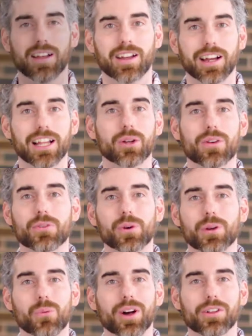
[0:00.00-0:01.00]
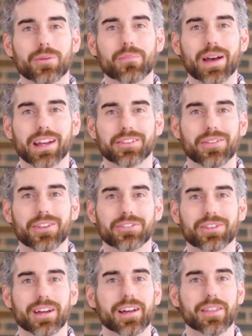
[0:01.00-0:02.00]
Hello everyone, welcome back to
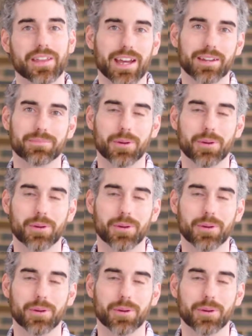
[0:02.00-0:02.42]
This Not That,